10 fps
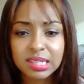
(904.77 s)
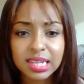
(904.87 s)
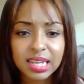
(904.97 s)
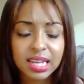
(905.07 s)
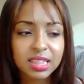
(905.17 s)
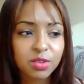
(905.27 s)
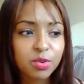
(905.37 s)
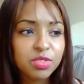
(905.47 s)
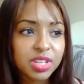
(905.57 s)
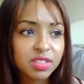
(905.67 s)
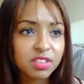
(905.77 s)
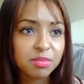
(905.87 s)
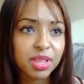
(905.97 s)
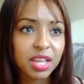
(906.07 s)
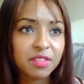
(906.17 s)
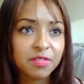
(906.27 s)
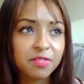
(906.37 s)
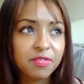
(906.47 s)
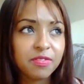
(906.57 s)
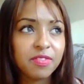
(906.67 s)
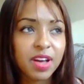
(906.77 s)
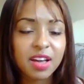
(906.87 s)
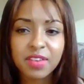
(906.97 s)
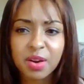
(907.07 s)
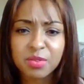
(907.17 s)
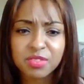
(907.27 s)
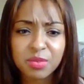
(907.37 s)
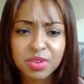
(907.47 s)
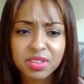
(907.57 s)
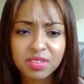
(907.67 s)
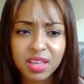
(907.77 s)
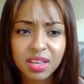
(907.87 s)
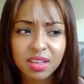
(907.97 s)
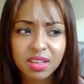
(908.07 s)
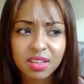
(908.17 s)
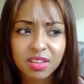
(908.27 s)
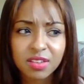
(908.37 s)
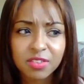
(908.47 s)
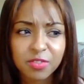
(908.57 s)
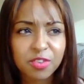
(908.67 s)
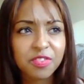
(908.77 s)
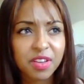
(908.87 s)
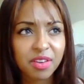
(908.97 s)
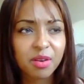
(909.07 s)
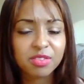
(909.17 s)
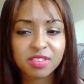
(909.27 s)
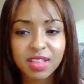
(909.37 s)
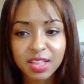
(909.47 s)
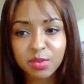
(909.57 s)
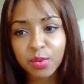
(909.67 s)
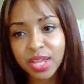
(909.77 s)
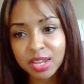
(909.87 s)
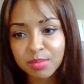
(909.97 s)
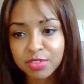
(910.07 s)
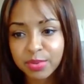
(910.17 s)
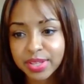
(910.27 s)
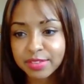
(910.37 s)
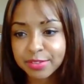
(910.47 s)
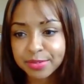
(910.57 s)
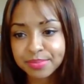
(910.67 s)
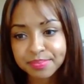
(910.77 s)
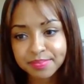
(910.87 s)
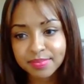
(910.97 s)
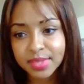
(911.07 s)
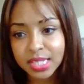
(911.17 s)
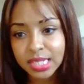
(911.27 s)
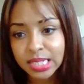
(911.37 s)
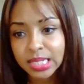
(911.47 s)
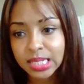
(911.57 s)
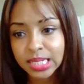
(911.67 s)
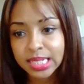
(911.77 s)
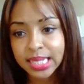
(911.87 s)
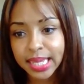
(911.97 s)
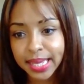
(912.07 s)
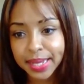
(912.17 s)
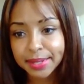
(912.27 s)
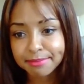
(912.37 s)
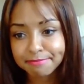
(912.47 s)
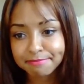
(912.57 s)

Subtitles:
Yeah, and the whole thing took me like 5 hours, I want to say, 4 or 5 hours, because I had to wait in between too. Yeah.